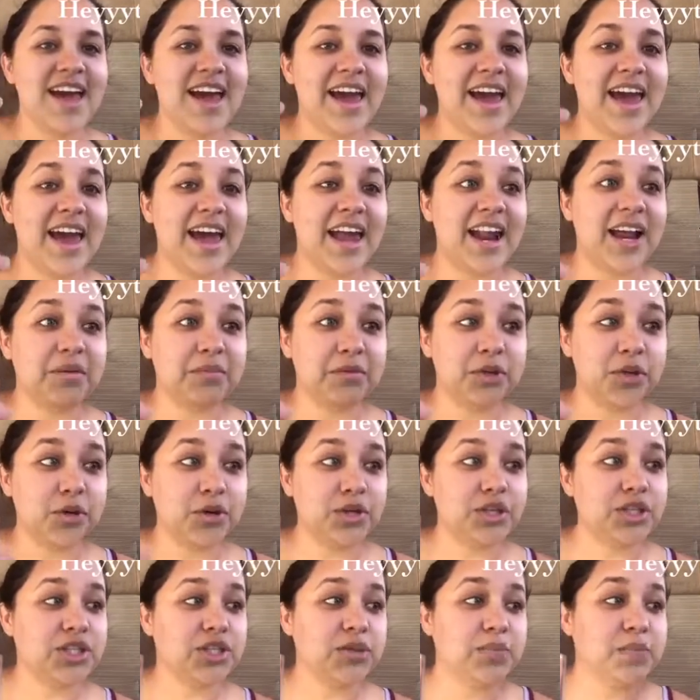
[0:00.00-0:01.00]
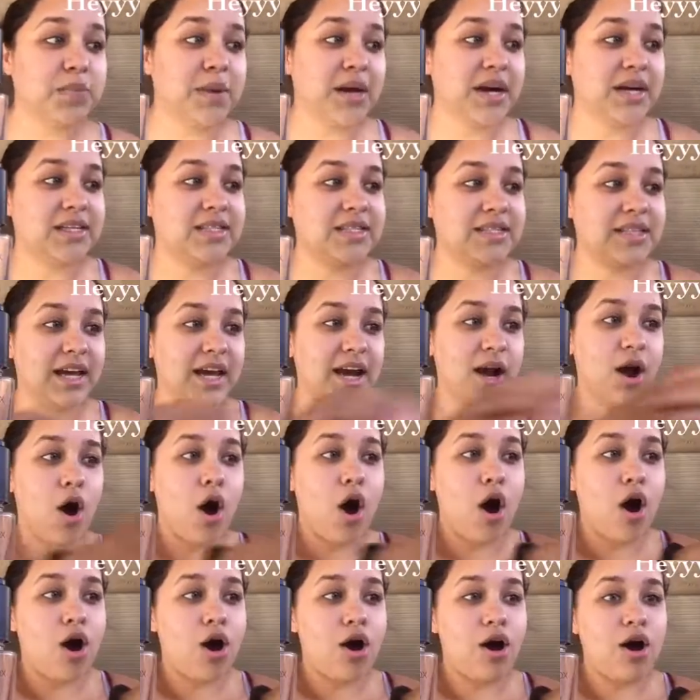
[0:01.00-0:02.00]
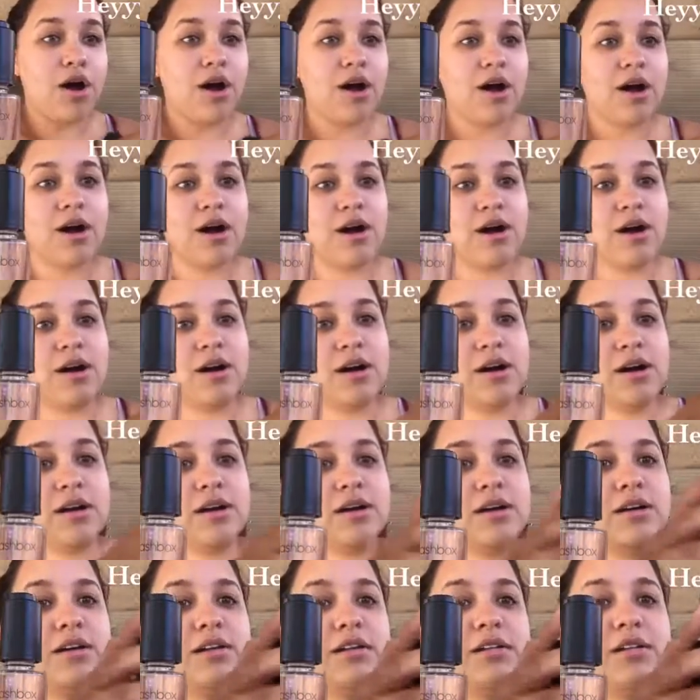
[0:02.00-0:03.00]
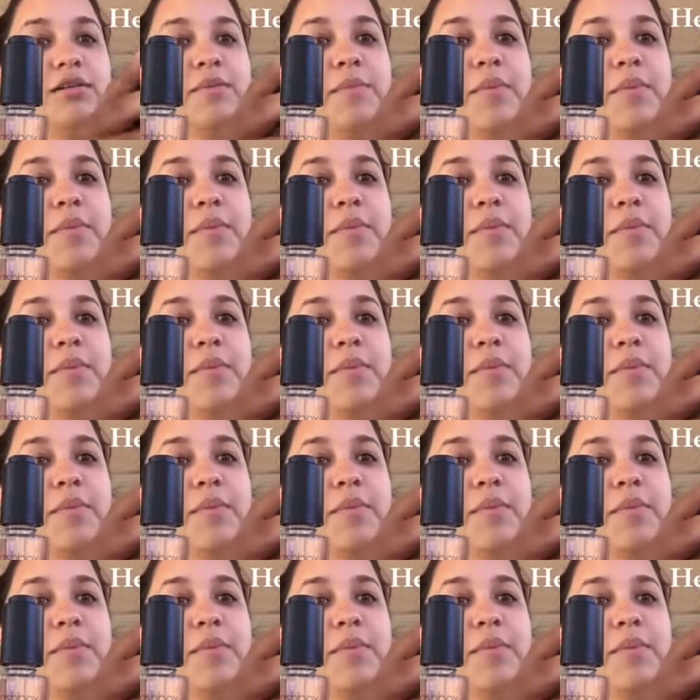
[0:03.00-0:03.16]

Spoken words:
And I'm going to mix like all